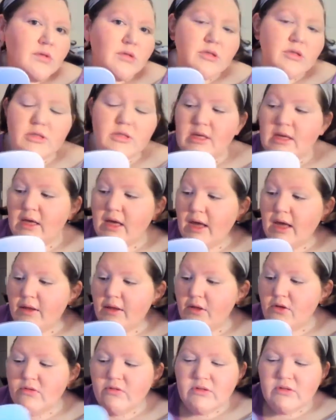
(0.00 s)
See,
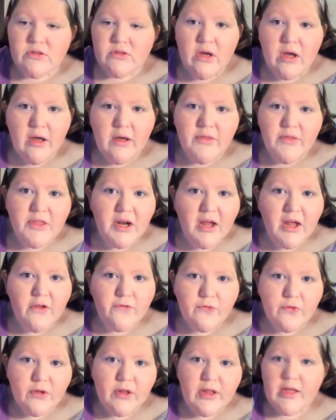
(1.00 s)
you saw that I
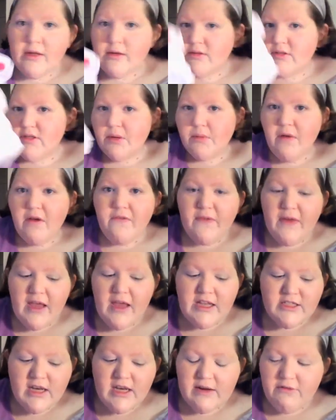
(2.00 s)
fully did my
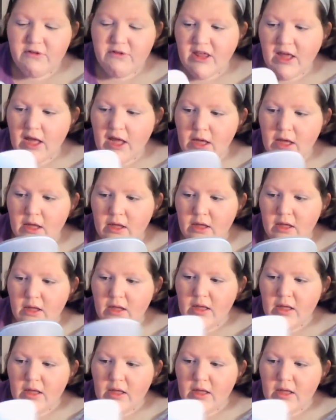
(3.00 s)
face and everything,